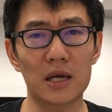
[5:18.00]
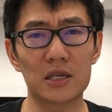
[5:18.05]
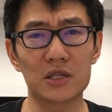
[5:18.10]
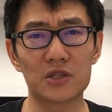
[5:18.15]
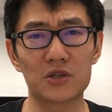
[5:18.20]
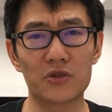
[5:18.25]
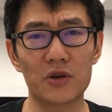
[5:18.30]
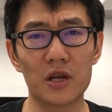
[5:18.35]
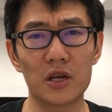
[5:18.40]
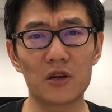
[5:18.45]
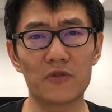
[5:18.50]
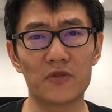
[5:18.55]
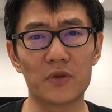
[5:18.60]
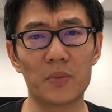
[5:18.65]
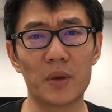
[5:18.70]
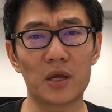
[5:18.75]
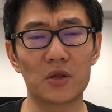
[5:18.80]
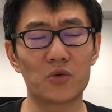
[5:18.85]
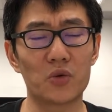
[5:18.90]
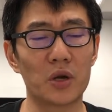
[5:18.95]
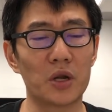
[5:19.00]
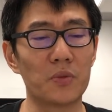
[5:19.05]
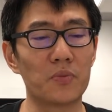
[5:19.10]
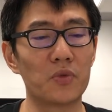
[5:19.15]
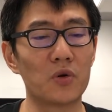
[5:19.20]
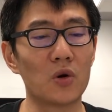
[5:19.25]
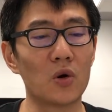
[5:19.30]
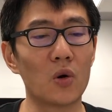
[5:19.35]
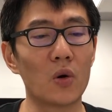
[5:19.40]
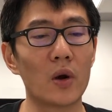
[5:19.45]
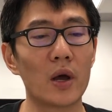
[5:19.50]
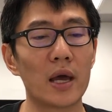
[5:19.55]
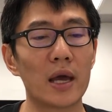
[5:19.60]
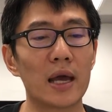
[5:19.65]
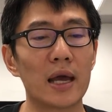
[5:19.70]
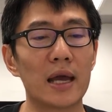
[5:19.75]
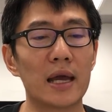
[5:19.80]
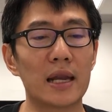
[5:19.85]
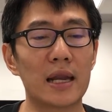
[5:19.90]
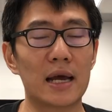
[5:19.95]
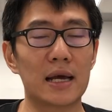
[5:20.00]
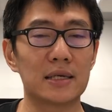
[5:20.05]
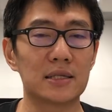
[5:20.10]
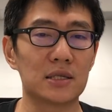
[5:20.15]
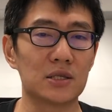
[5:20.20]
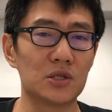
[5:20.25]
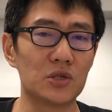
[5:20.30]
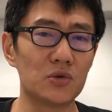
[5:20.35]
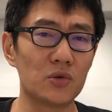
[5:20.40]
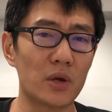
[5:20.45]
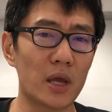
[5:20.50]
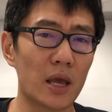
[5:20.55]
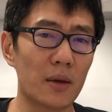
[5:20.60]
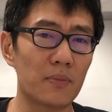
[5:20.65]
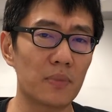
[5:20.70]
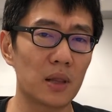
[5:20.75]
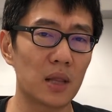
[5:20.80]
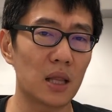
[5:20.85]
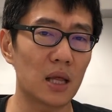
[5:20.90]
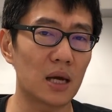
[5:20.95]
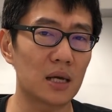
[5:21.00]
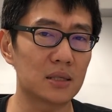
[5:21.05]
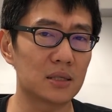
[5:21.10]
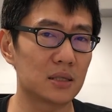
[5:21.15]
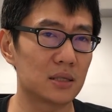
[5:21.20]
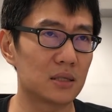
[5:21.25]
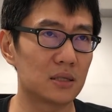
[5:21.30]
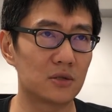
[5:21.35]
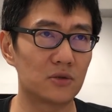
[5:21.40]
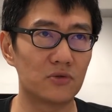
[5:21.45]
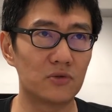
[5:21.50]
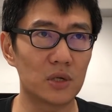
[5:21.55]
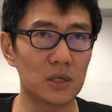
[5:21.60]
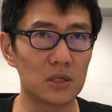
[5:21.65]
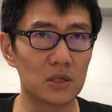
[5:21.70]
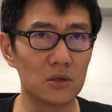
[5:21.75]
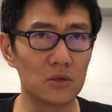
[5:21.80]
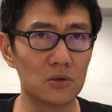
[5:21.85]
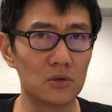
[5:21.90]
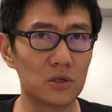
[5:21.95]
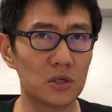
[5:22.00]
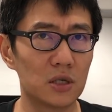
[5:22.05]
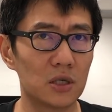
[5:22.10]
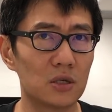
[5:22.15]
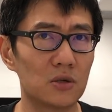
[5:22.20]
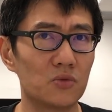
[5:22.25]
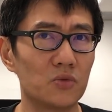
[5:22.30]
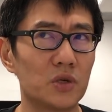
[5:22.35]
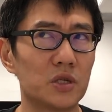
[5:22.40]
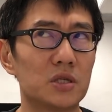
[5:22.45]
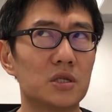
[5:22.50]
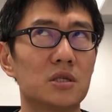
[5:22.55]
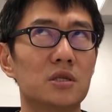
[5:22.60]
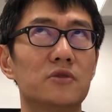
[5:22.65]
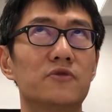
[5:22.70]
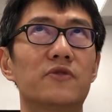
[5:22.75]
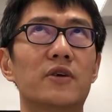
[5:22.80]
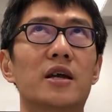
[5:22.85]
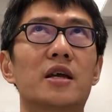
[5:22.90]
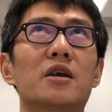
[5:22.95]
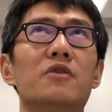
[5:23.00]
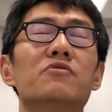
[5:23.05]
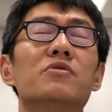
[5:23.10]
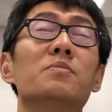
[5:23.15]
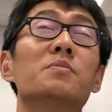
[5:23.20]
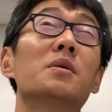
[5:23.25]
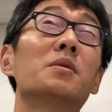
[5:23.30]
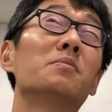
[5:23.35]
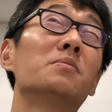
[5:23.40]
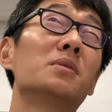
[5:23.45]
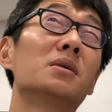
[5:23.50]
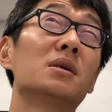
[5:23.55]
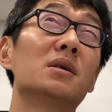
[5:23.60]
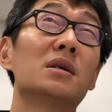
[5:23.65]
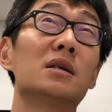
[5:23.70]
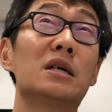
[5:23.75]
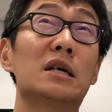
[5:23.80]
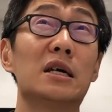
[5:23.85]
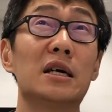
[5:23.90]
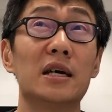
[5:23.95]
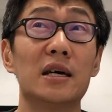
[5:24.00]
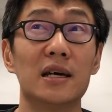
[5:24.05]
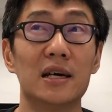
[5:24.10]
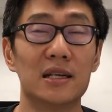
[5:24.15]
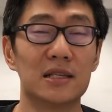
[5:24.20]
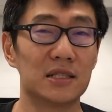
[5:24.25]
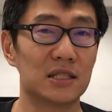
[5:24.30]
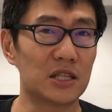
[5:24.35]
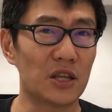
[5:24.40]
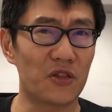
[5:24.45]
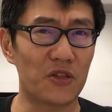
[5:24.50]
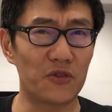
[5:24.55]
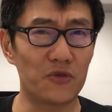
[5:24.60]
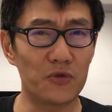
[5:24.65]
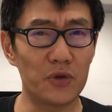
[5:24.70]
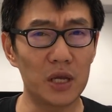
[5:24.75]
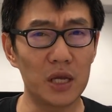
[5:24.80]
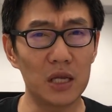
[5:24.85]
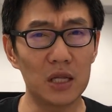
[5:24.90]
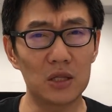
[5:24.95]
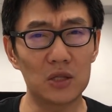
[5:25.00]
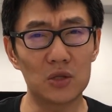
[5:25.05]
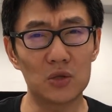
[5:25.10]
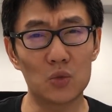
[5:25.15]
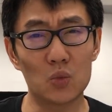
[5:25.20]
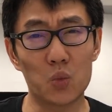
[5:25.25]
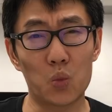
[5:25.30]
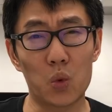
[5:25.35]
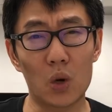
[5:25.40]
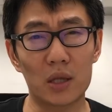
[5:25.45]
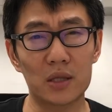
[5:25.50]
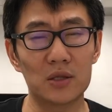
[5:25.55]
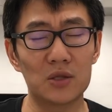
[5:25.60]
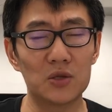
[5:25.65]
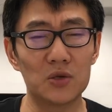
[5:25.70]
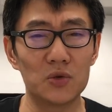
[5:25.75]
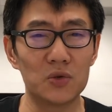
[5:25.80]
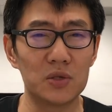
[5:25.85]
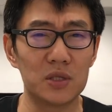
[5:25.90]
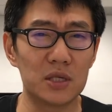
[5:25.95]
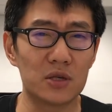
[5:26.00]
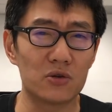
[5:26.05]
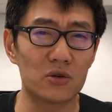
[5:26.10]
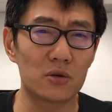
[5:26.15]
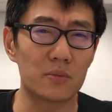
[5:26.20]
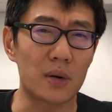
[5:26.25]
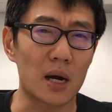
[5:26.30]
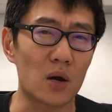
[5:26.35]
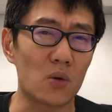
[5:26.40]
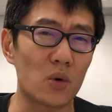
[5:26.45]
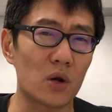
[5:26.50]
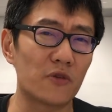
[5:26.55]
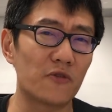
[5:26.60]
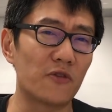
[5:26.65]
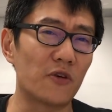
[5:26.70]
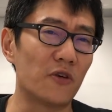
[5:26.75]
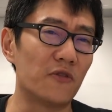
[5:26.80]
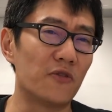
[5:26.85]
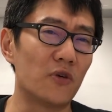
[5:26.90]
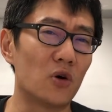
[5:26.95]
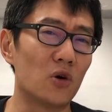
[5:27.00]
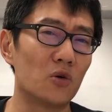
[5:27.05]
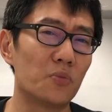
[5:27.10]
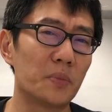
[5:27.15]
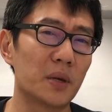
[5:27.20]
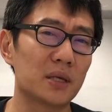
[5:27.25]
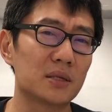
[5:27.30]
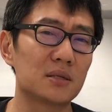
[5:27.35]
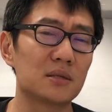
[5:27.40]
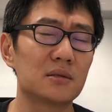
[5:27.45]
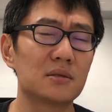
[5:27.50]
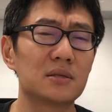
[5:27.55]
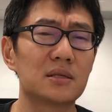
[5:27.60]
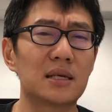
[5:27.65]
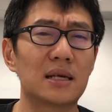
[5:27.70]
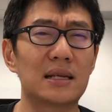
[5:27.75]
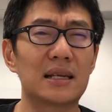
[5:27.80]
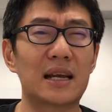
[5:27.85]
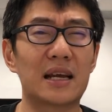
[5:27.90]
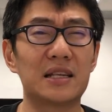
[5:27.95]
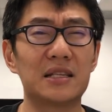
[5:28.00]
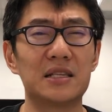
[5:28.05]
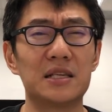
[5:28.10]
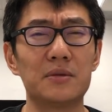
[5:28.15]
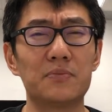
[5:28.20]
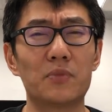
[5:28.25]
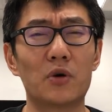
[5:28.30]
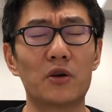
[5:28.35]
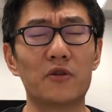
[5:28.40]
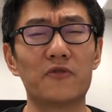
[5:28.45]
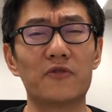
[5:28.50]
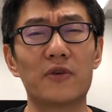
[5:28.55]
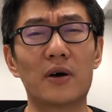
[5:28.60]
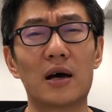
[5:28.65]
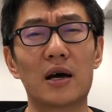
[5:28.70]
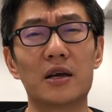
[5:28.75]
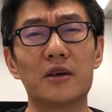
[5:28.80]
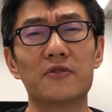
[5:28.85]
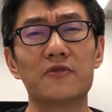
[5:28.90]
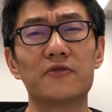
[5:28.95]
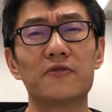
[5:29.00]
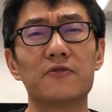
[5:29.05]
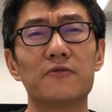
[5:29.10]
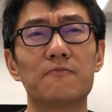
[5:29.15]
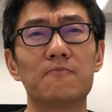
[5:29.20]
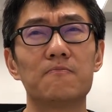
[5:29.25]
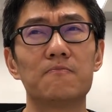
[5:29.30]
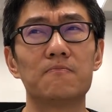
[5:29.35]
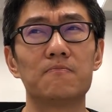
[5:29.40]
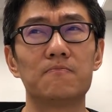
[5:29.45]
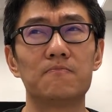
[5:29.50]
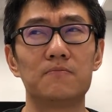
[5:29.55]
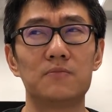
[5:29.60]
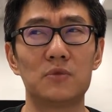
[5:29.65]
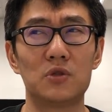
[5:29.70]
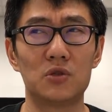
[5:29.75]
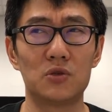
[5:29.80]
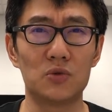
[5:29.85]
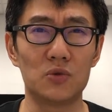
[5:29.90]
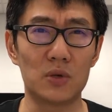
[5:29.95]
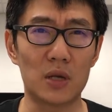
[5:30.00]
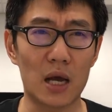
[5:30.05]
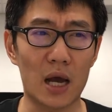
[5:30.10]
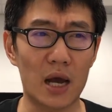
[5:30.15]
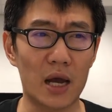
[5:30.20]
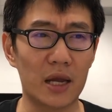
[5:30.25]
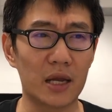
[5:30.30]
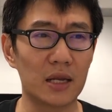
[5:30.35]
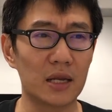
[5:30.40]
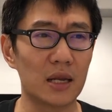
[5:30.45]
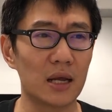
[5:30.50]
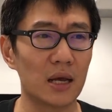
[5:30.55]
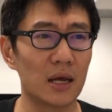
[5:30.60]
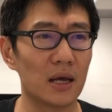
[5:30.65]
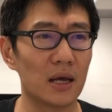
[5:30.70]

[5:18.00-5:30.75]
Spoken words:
at the screen of the Mate 20 Pro. It has a 2K plus resolution, which, if I can remember, it's 3120 by 1440 pixels at 19.5:9